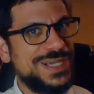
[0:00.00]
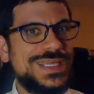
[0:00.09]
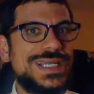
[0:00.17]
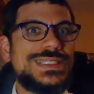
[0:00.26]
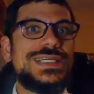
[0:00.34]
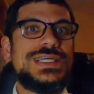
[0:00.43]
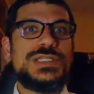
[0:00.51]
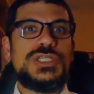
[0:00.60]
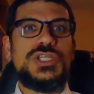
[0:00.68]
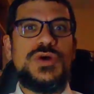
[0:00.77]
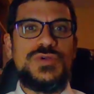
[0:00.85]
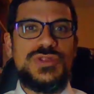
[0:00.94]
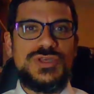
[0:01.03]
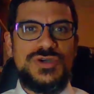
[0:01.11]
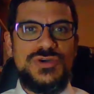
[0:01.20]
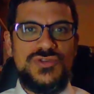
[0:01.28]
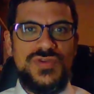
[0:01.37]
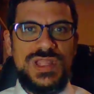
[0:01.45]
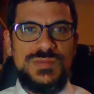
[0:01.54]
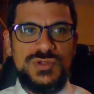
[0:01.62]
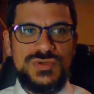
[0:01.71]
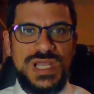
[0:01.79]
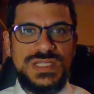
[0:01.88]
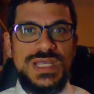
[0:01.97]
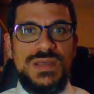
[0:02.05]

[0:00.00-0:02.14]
that to know which is a kosher animal or not.